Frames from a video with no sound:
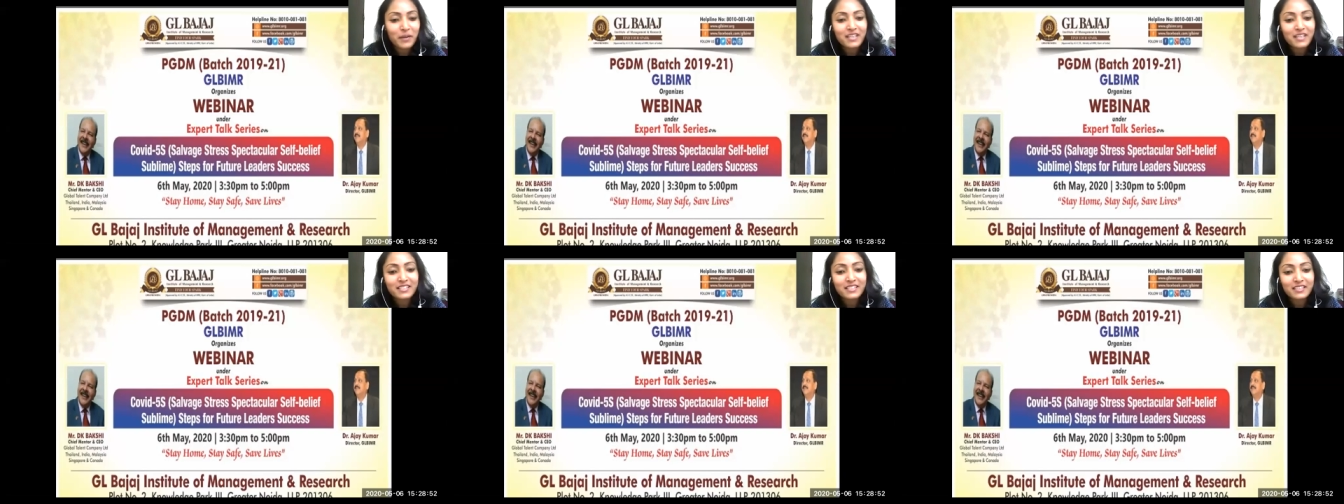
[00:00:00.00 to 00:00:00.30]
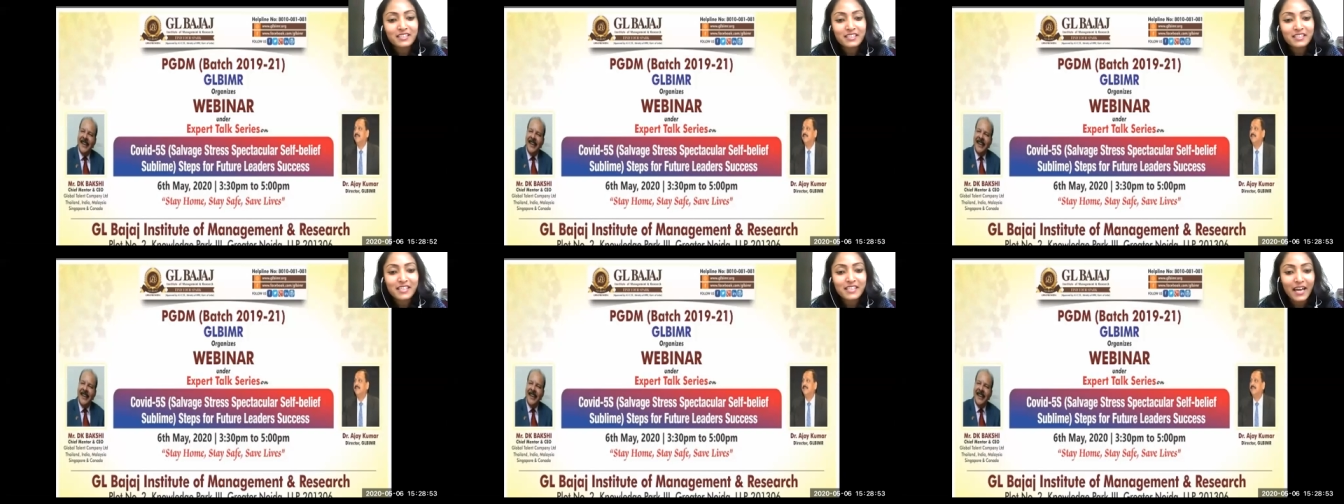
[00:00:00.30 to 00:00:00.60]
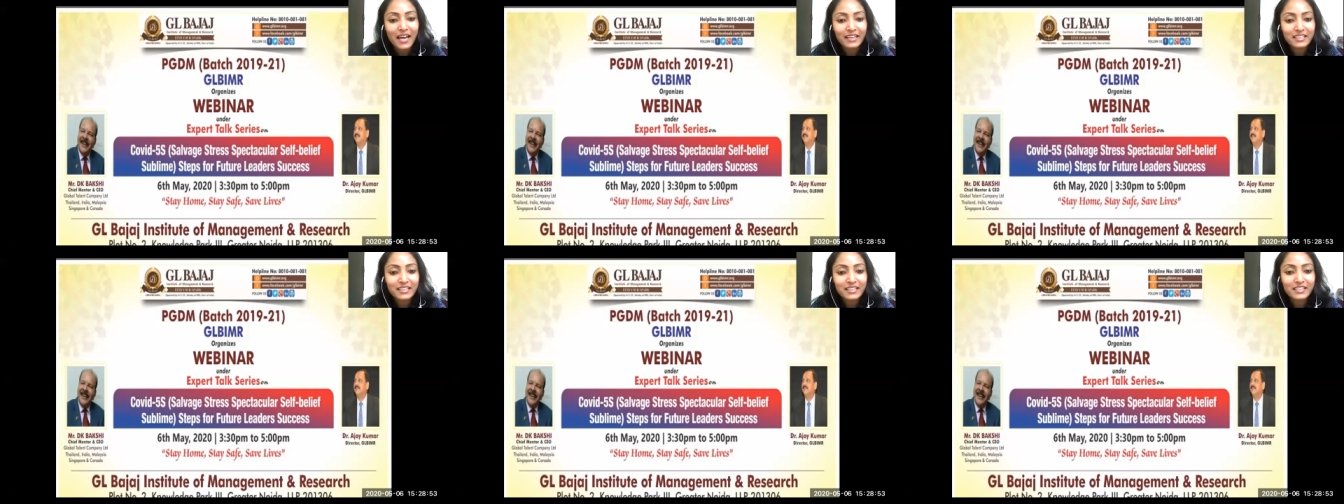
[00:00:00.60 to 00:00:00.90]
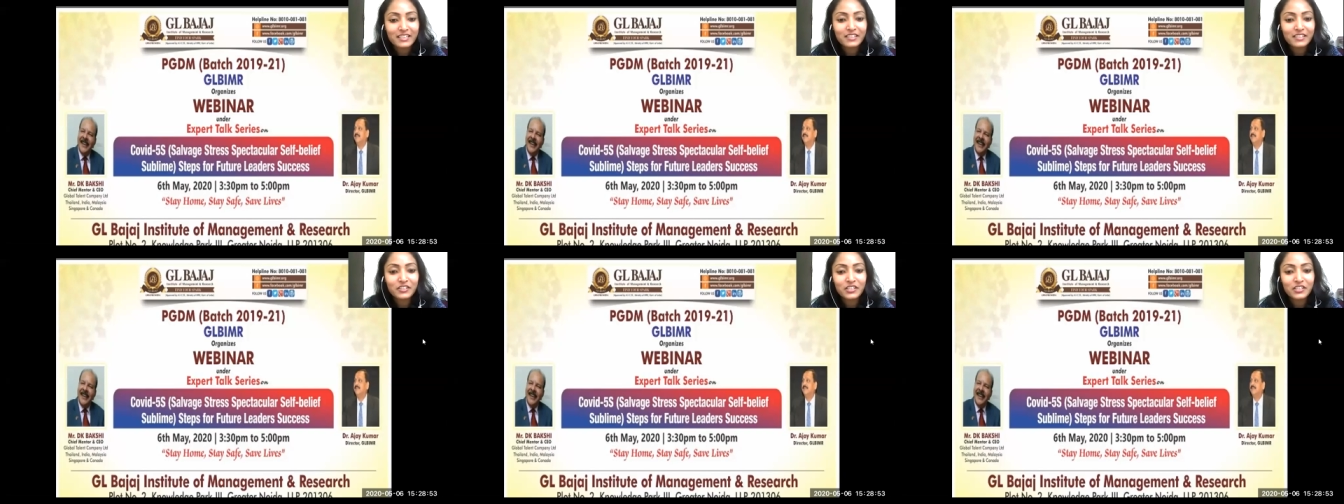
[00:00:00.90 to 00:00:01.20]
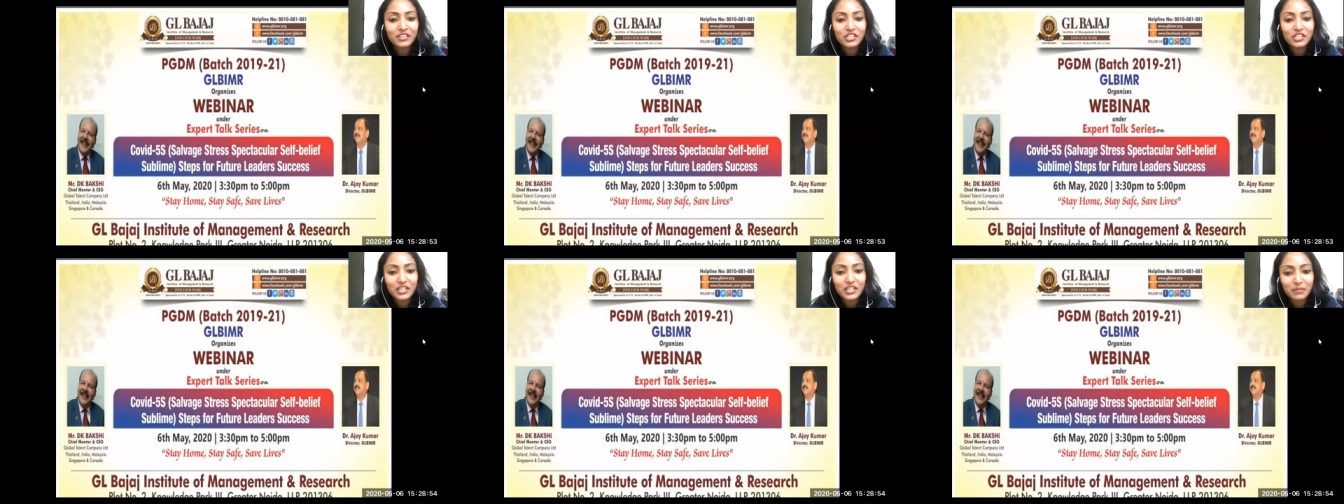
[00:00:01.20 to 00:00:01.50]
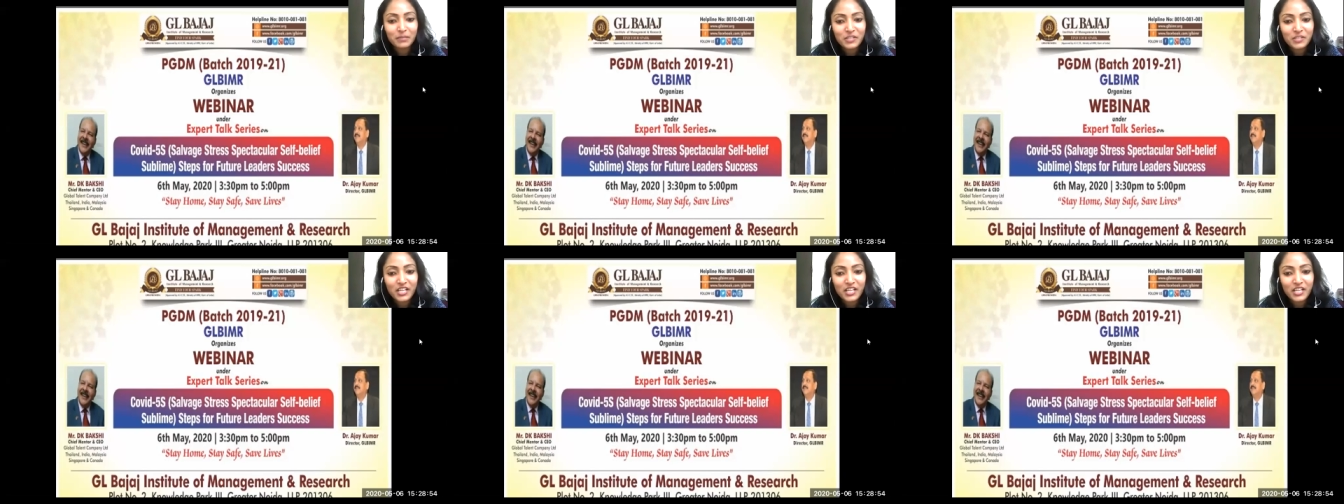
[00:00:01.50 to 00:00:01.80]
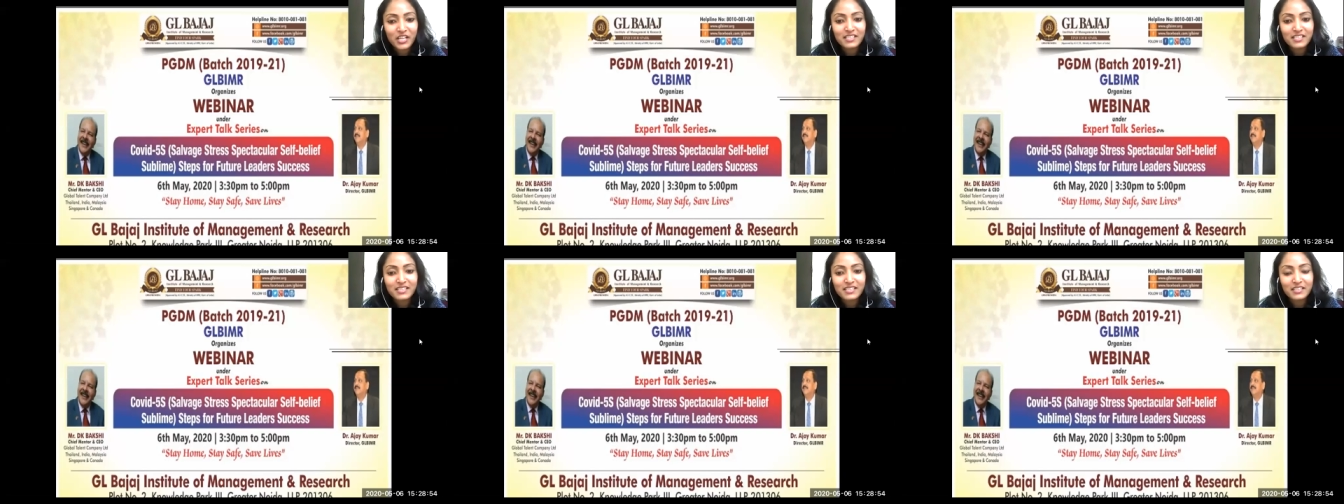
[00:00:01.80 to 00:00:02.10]
Sir, Director, uh, GL
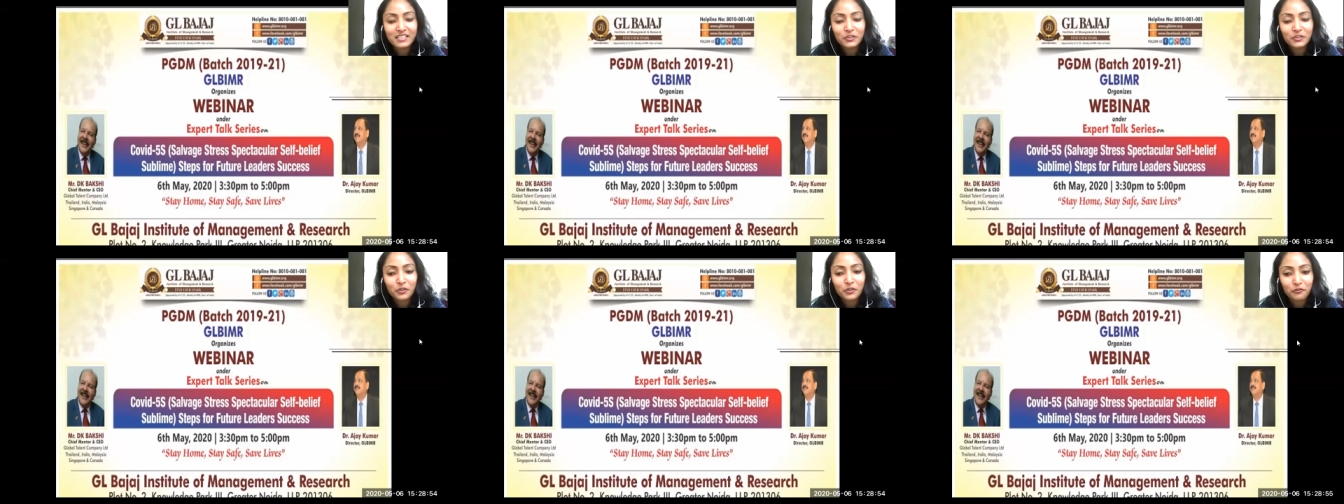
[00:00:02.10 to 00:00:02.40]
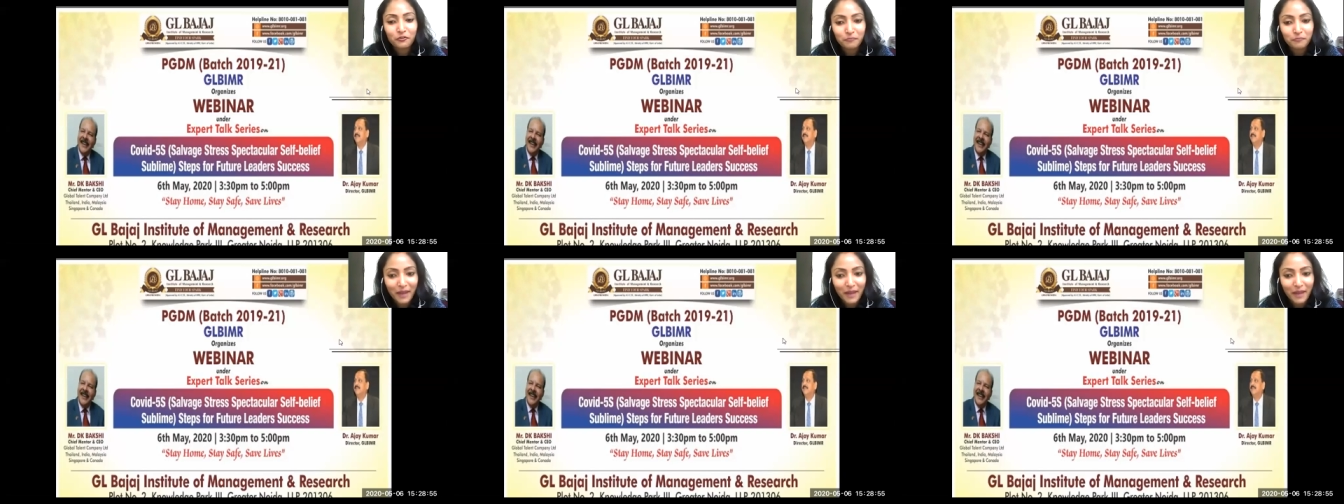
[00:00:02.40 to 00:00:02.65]
Bajaj Institute of